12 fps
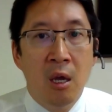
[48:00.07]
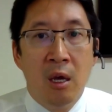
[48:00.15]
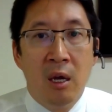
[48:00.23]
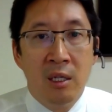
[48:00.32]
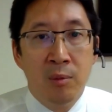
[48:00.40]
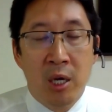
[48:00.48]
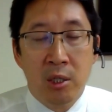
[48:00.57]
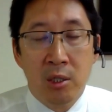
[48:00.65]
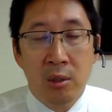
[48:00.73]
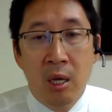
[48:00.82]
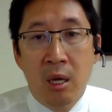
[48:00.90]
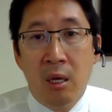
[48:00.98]
as much.
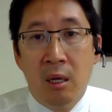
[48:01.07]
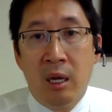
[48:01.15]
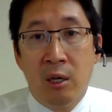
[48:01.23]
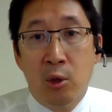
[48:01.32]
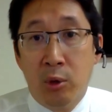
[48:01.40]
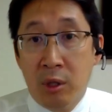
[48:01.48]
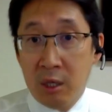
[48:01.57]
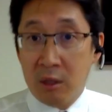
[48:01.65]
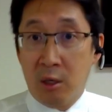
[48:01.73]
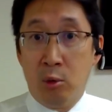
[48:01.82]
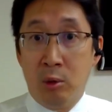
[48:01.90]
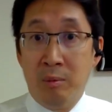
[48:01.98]
Now, you would think
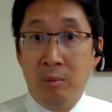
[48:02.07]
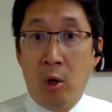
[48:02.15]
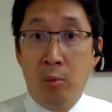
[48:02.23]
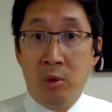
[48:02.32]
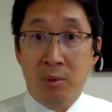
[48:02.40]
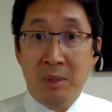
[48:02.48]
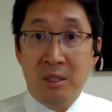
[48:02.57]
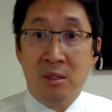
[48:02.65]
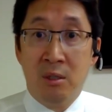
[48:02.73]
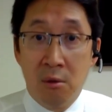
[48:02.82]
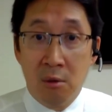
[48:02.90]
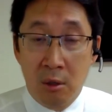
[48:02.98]
that it would almost be
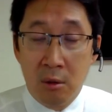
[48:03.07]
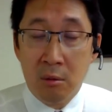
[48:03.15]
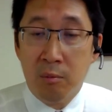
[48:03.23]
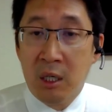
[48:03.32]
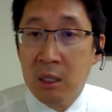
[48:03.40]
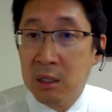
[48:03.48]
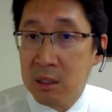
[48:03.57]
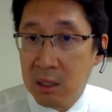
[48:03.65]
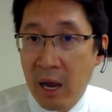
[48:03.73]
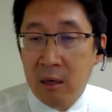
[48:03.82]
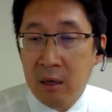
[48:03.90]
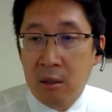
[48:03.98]
zero, but it's
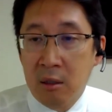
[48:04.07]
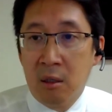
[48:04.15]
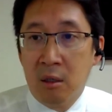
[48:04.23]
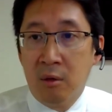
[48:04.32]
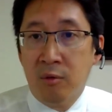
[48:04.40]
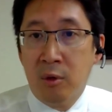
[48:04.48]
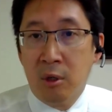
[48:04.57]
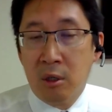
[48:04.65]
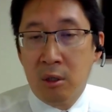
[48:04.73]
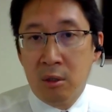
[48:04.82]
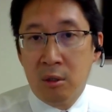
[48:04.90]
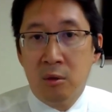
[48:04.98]
not. Uh, if you look
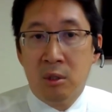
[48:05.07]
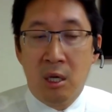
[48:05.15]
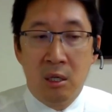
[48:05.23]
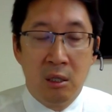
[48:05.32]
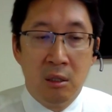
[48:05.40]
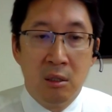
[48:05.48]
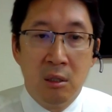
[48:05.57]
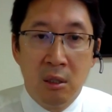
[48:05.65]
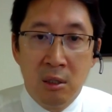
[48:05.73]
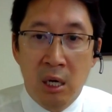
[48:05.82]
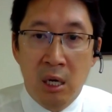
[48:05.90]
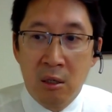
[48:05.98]
at the two studies
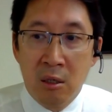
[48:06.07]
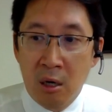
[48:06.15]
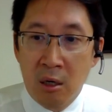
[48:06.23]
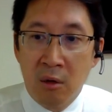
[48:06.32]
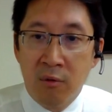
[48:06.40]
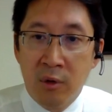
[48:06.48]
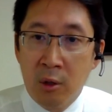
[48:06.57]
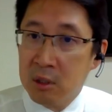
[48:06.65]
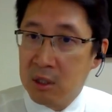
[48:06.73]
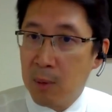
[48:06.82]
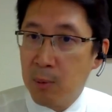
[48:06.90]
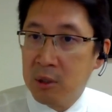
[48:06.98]
that John Dart and Fiona
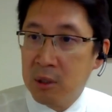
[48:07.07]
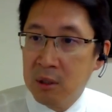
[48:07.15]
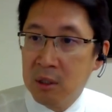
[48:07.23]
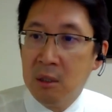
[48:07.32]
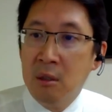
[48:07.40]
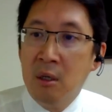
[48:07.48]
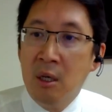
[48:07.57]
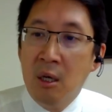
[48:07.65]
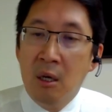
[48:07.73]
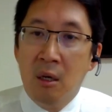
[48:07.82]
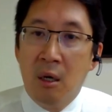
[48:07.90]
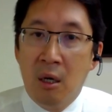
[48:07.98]
Stapleton did,
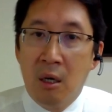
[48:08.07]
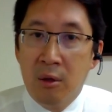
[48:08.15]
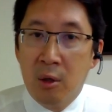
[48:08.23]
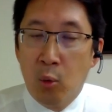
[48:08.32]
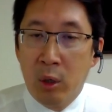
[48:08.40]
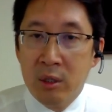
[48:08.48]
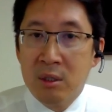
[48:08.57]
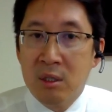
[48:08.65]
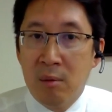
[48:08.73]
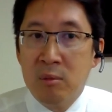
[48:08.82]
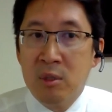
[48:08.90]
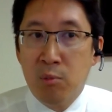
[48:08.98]
uh, there was
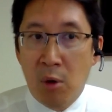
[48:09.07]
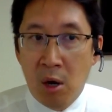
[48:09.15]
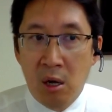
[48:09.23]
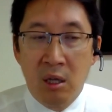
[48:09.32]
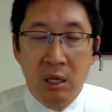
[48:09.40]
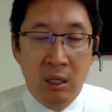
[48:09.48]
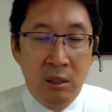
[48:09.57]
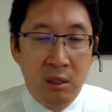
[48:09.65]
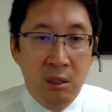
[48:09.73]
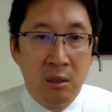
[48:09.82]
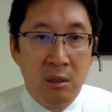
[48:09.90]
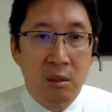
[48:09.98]
some small
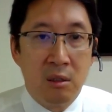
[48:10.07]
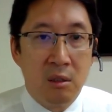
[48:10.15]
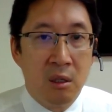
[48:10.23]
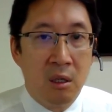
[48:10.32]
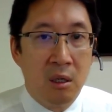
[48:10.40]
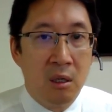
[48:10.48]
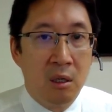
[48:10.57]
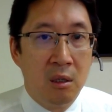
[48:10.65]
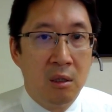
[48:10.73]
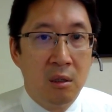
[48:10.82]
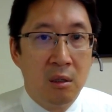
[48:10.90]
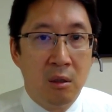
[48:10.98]
incidence
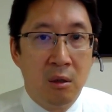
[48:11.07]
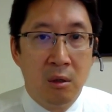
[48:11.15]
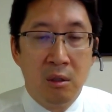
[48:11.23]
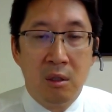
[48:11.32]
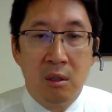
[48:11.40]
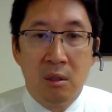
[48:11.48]
uh, or